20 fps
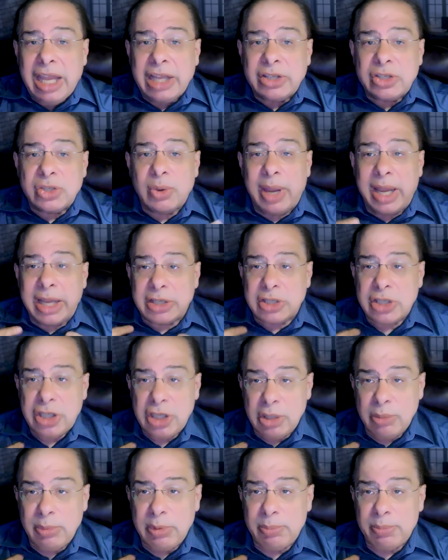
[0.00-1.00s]
And so as
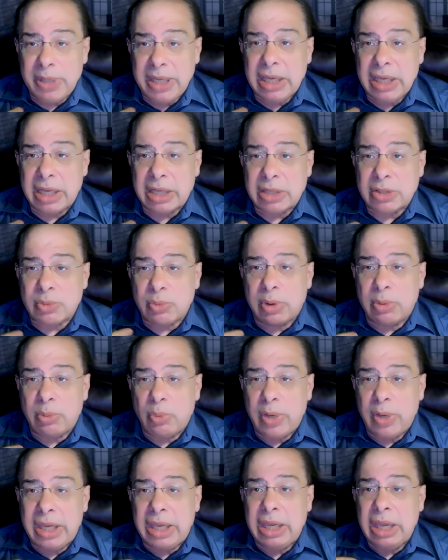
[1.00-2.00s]
human beings,
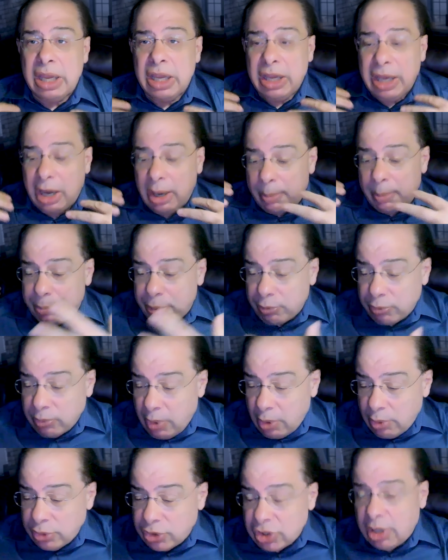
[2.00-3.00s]
when we
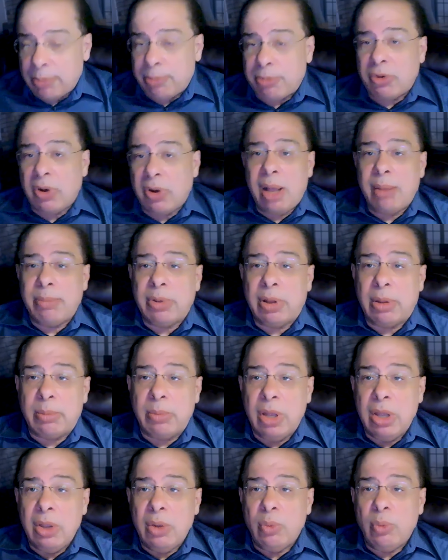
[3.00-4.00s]
approach a
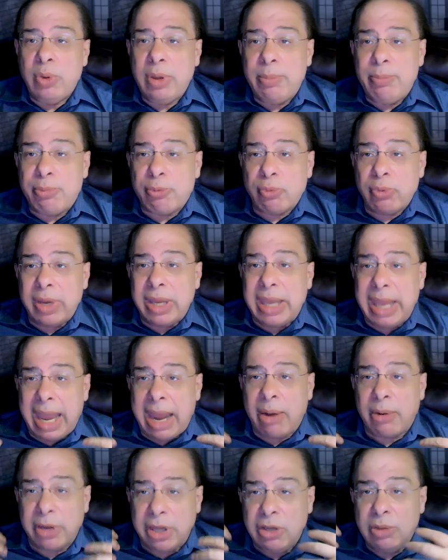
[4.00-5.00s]
problem, we bring
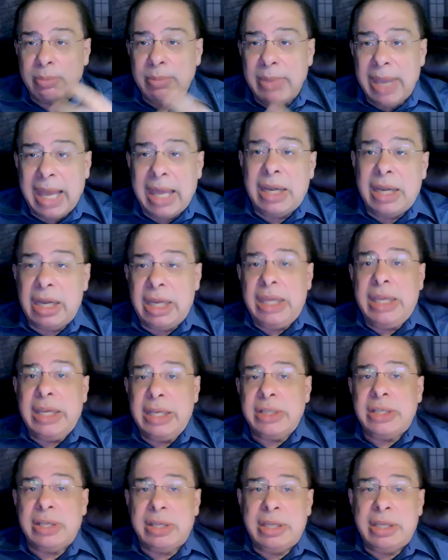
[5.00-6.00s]
our humanity
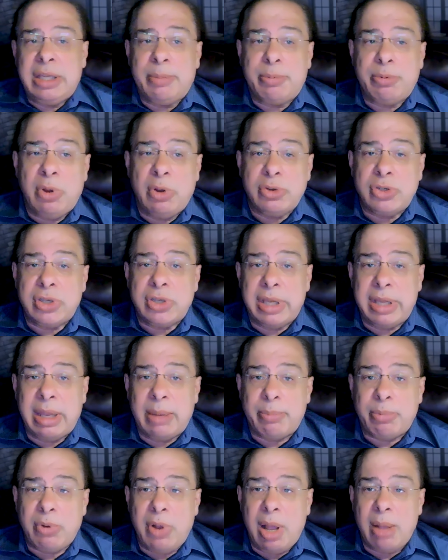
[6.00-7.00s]
into the approach to
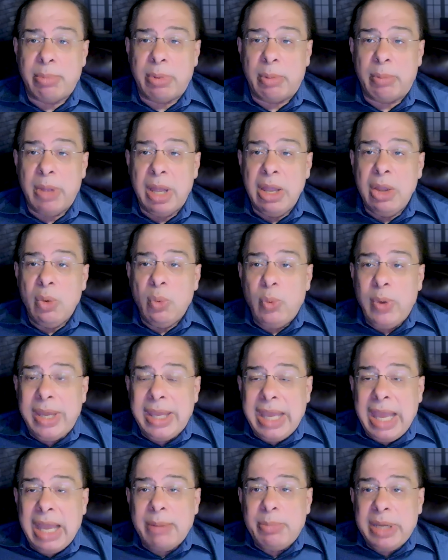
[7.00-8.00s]
that problem.
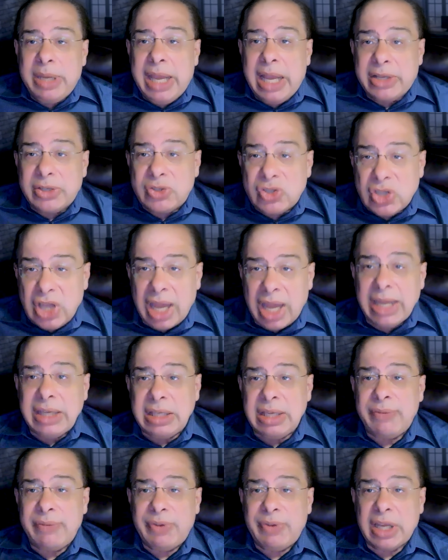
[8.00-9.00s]
We can be as
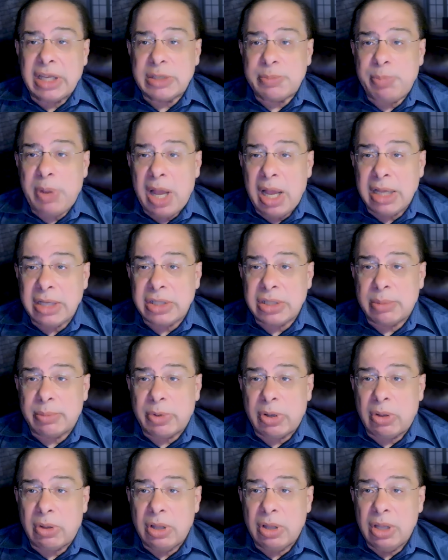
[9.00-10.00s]
scientific as
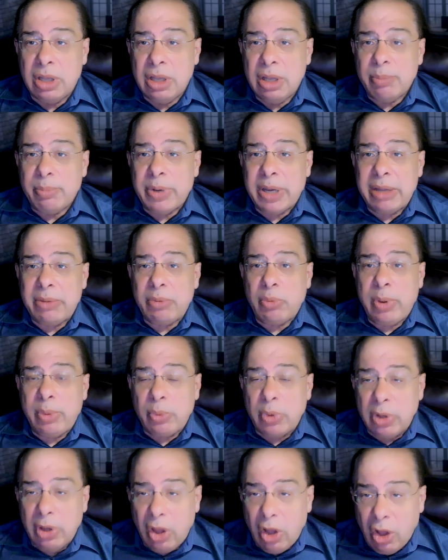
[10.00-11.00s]
possible, but we
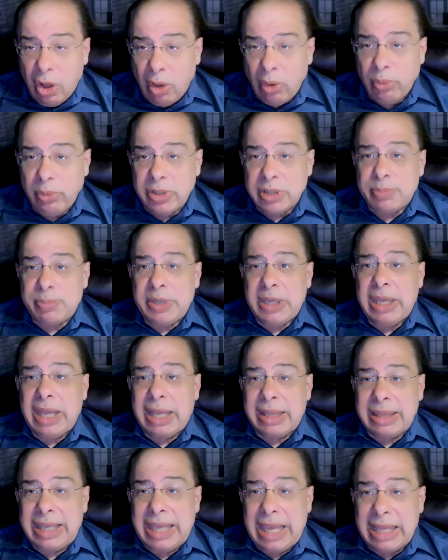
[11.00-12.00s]
will always be
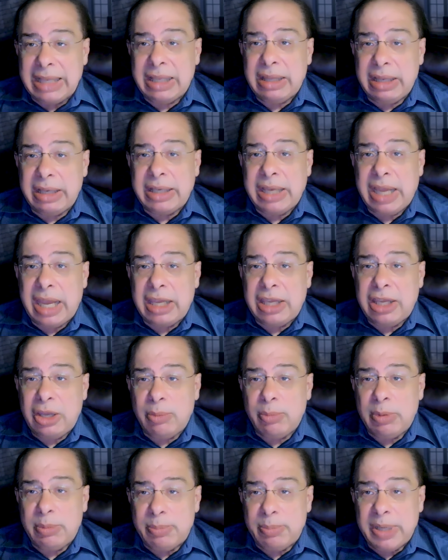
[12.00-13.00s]
at the end of the day
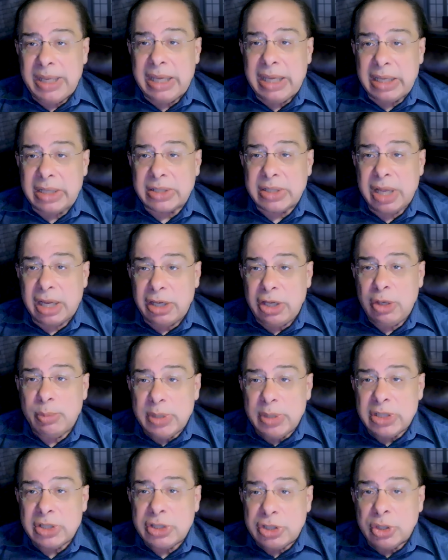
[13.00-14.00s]
human beings not
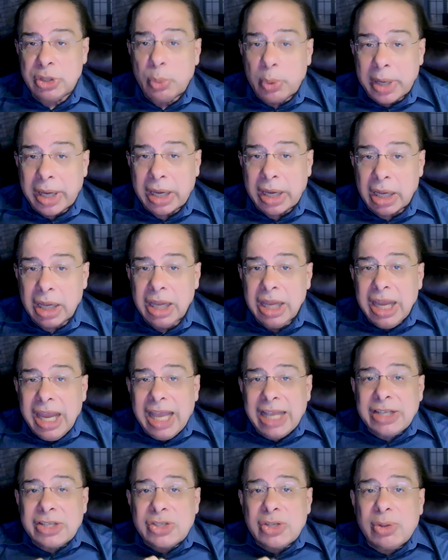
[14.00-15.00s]
humans doing
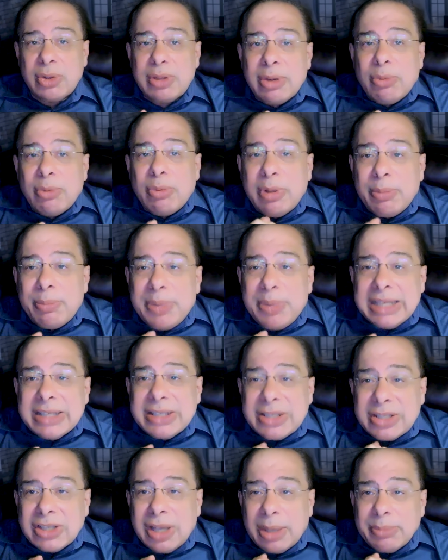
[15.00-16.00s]
and so there will
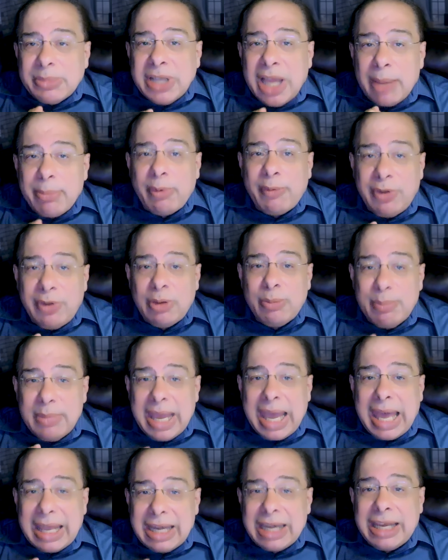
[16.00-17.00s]
be some type of
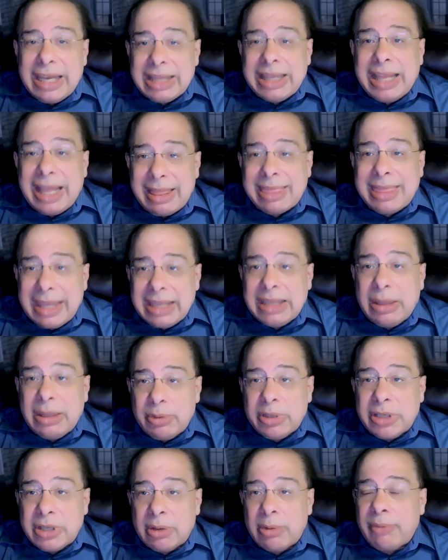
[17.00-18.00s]
humanity in that thing
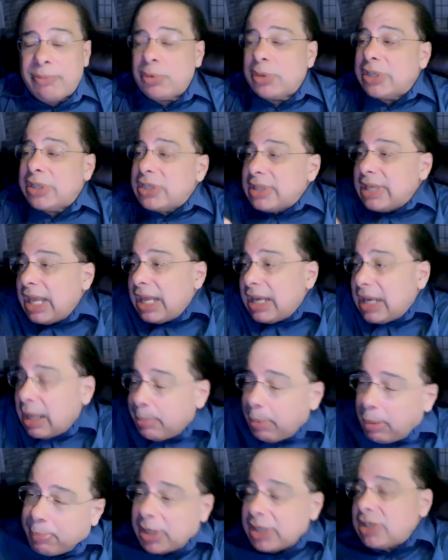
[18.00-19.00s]
that we do if we're just adding
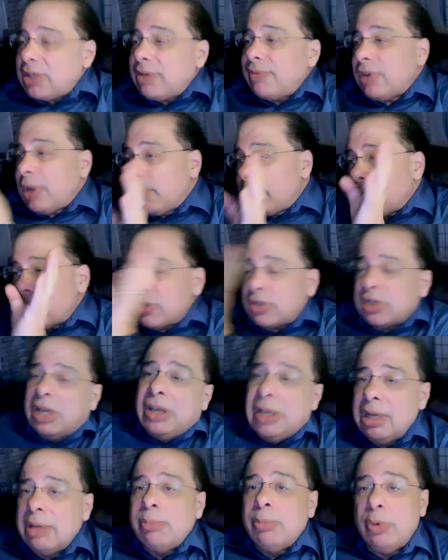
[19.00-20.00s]
up a bunch of numbers
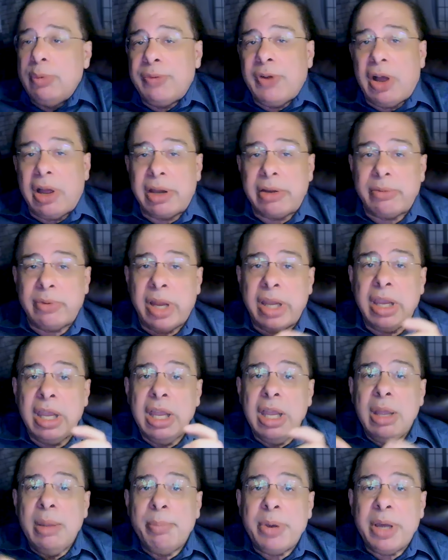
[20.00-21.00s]
move on right
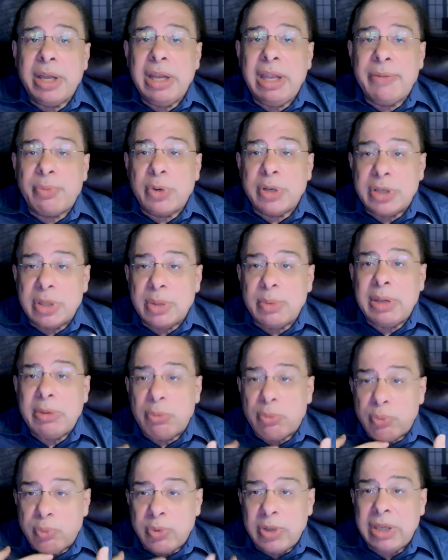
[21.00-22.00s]
but if we're
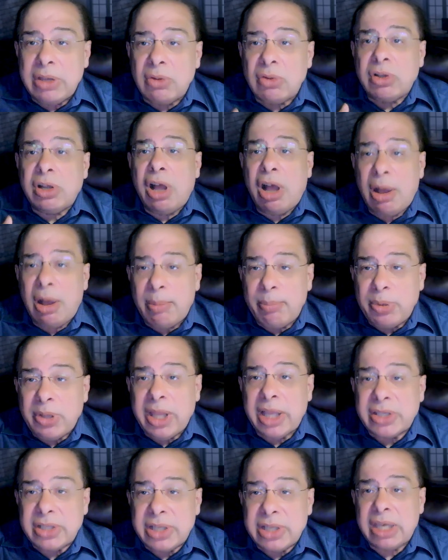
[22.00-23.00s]
doing real
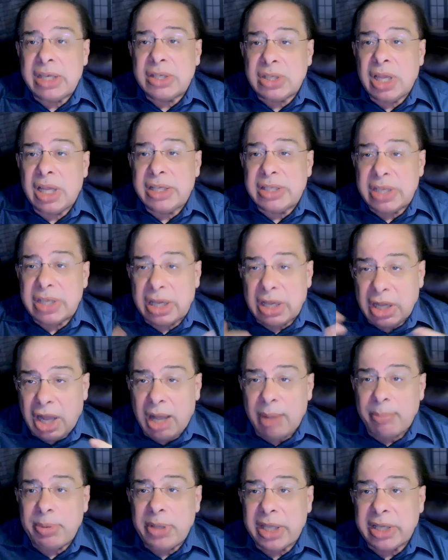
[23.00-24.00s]
complex data science and
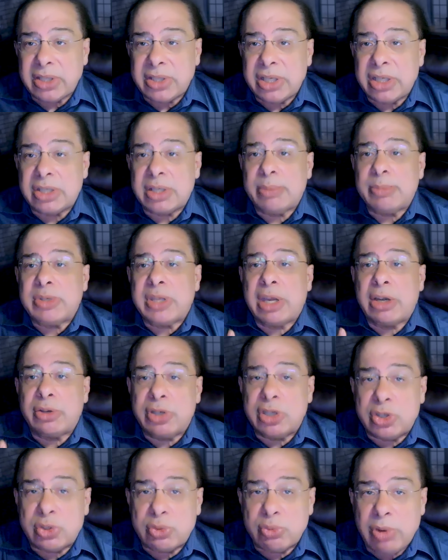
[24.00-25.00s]
complex systems that are
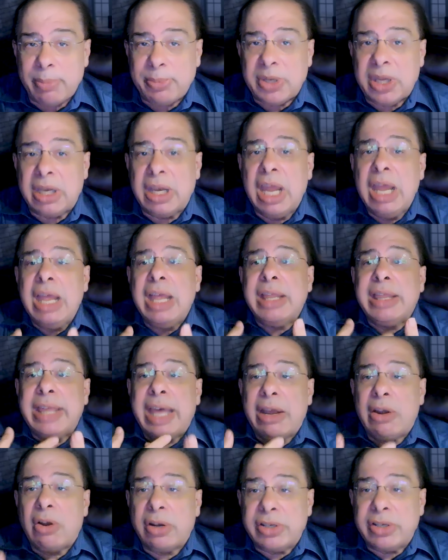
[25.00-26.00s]
disrupted
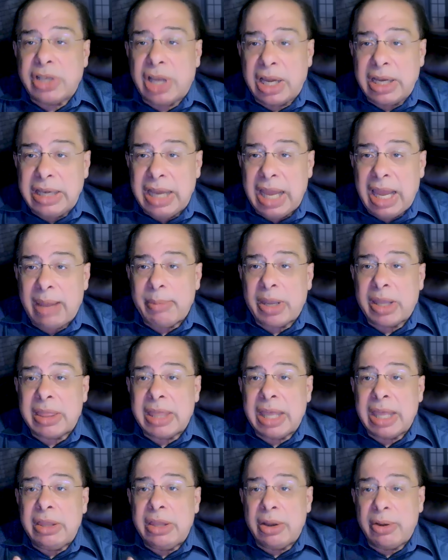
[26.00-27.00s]
that are dynamic
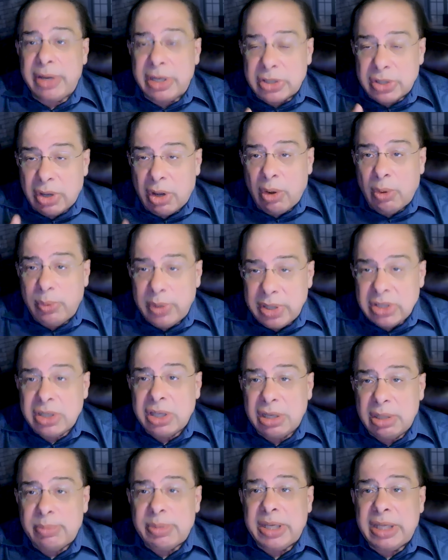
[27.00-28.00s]
then there is always
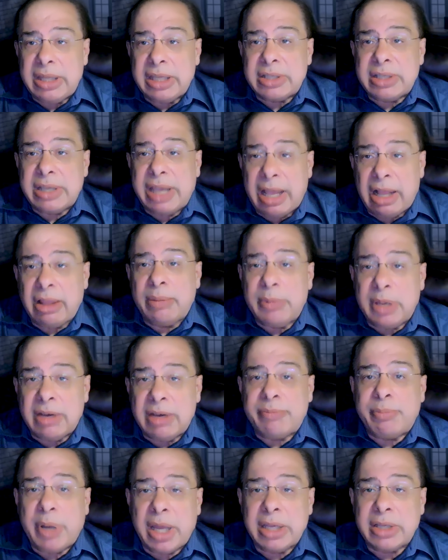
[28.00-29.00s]
going to be this
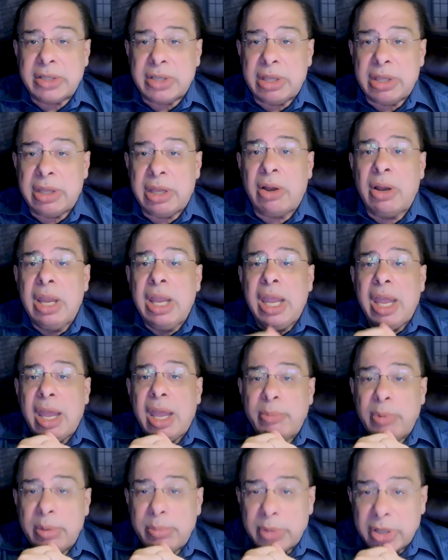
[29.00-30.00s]
element of bias in there
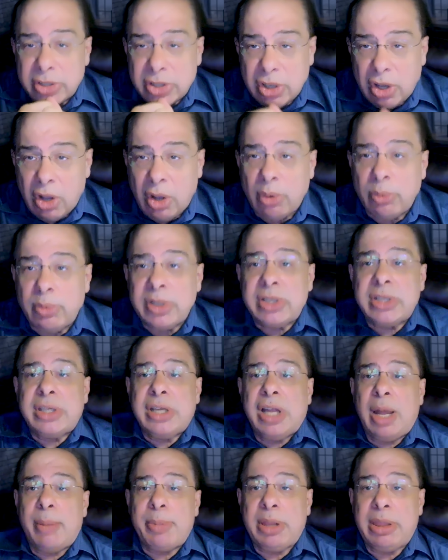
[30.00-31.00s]
and we must always
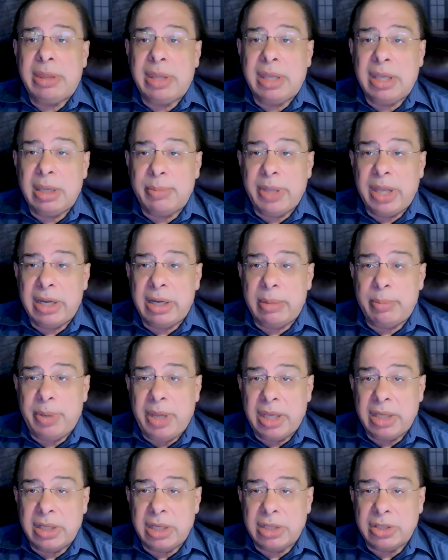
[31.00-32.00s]
stop and think about it and
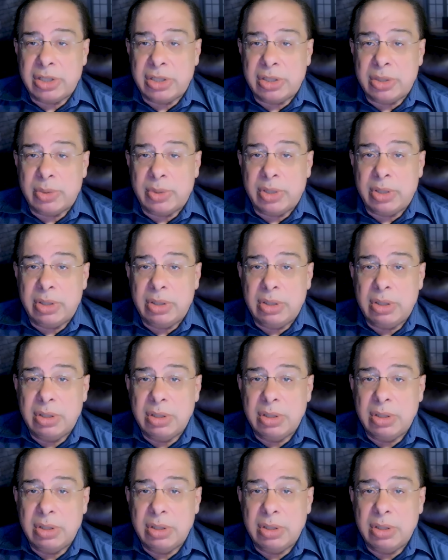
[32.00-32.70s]
pay attention to it